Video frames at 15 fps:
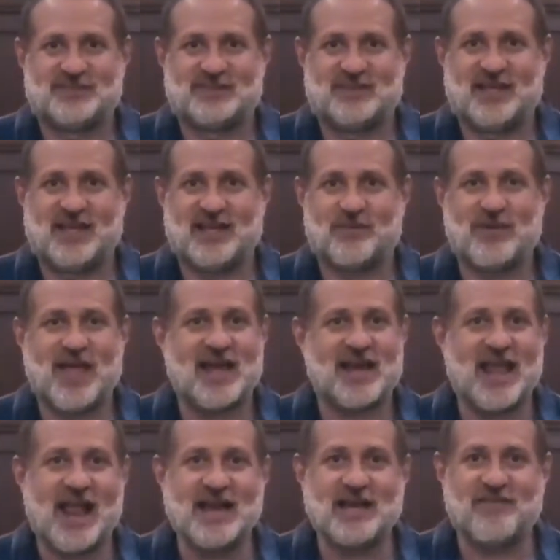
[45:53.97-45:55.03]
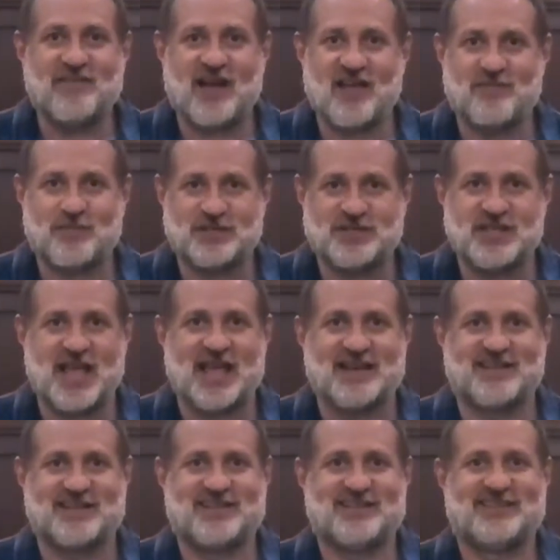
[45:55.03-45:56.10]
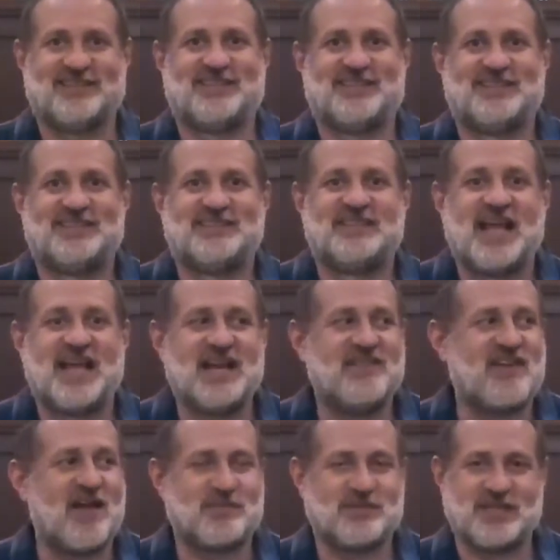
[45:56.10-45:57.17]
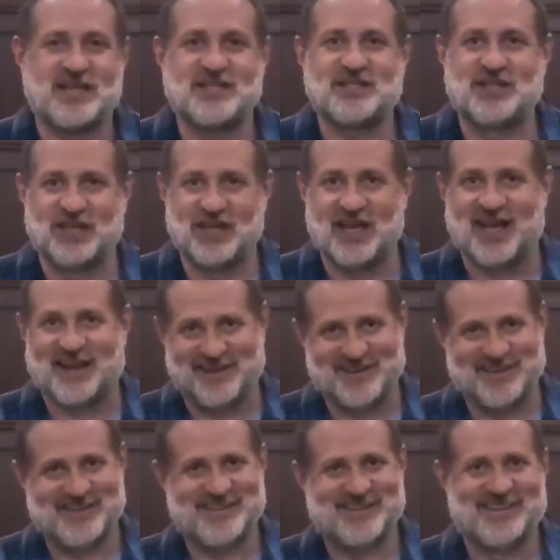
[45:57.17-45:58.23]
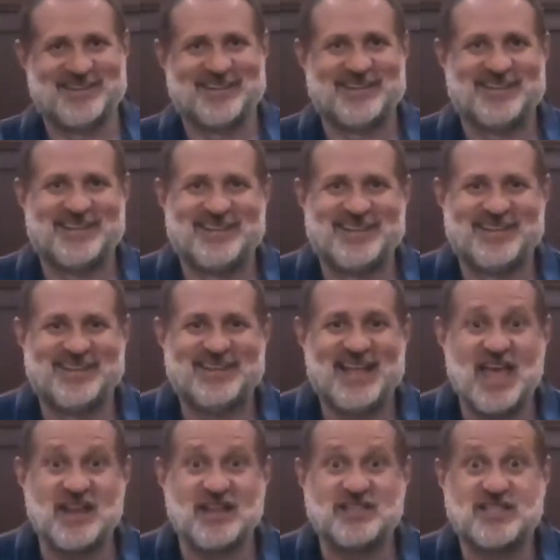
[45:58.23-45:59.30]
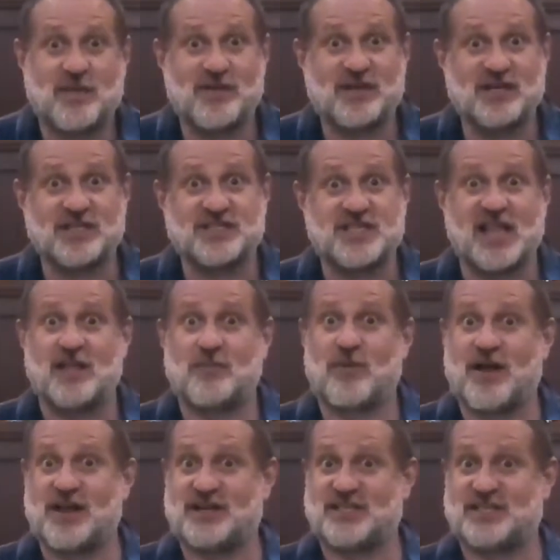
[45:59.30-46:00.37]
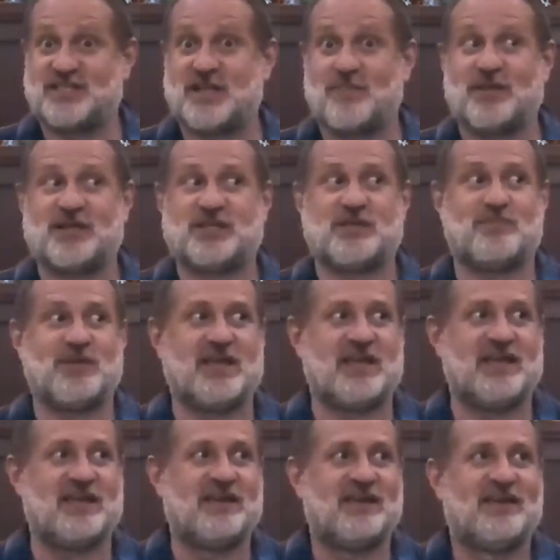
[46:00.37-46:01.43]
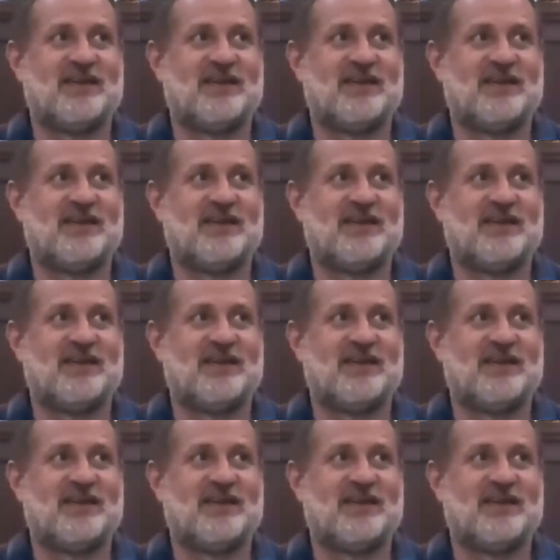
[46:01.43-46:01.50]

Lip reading: Like we had 85%. 85% is good. And it's something to celebrate. It's something to be,